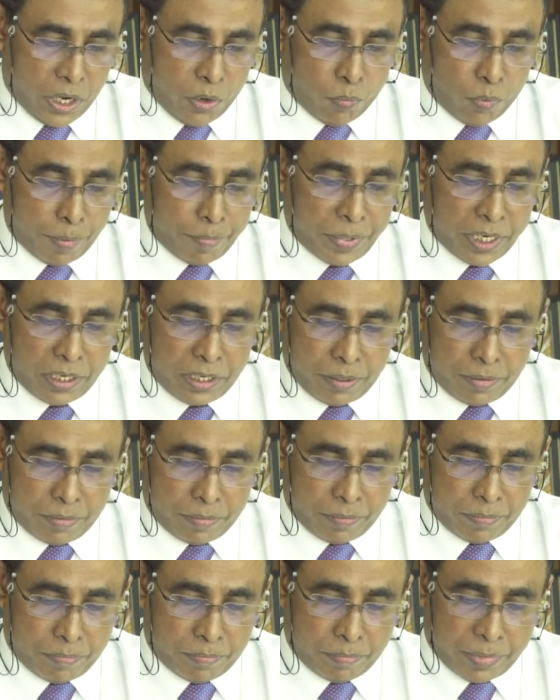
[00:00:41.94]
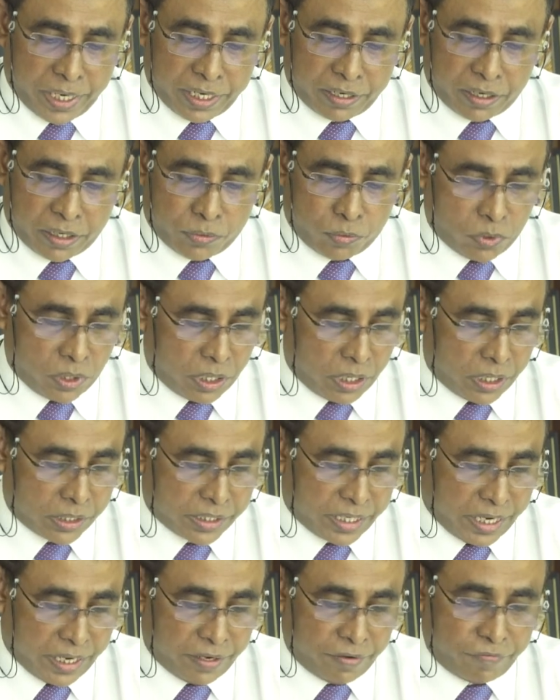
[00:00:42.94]
women, migrant
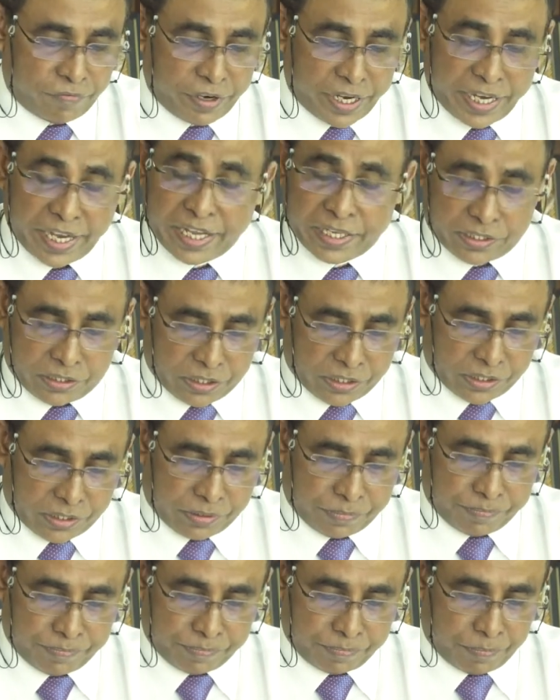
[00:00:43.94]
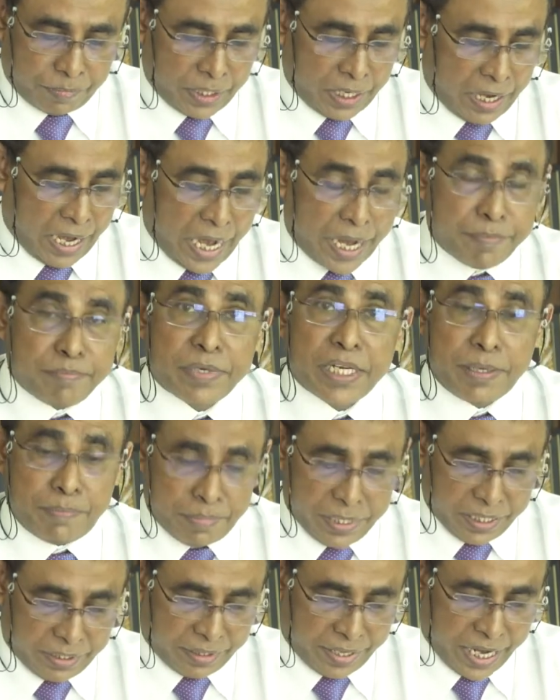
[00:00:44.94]
workers, and freelancers. I am
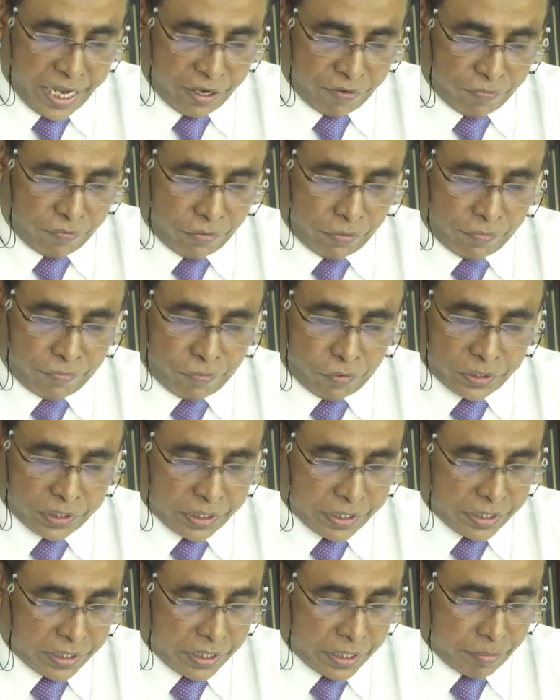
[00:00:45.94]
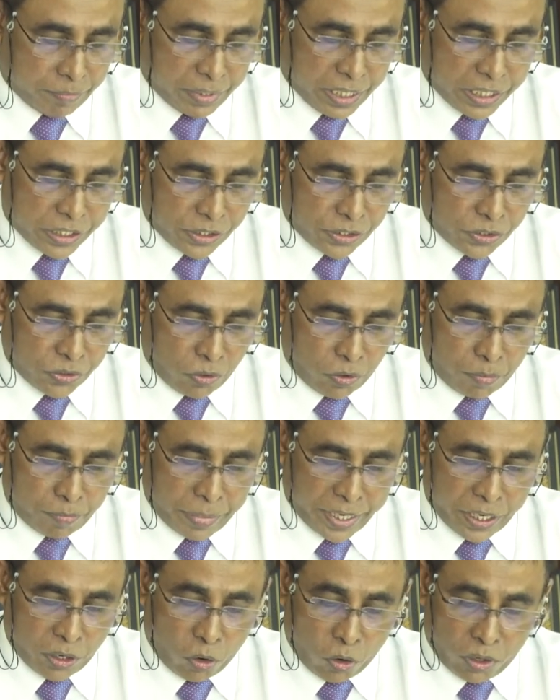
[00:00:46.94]
deeply thankful for the determination shown
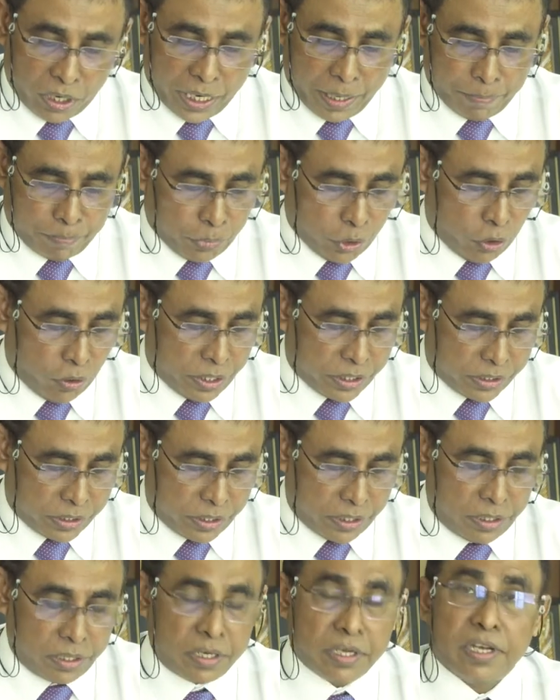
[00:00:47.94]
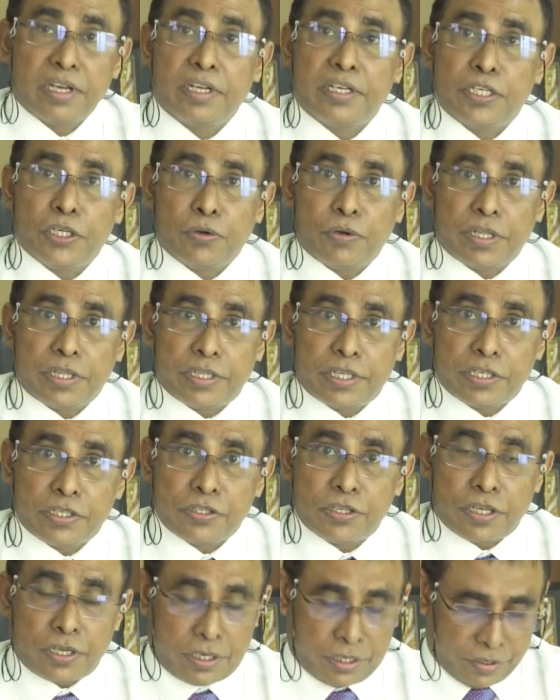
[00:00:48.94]
by all employees during
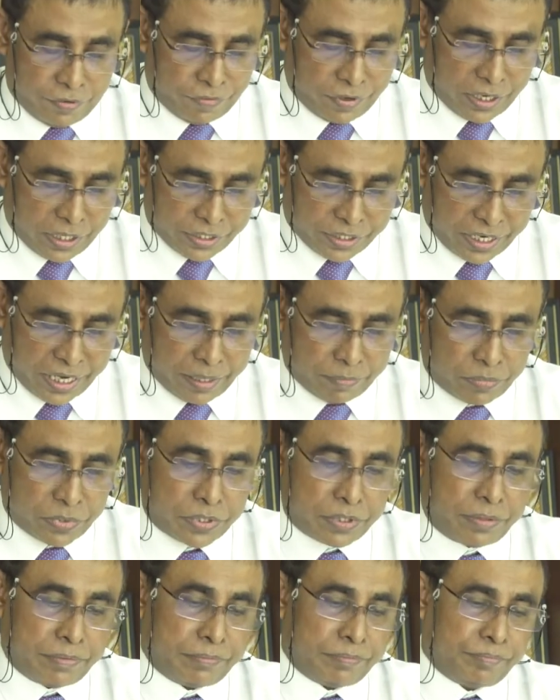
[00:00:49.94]
these difficult times.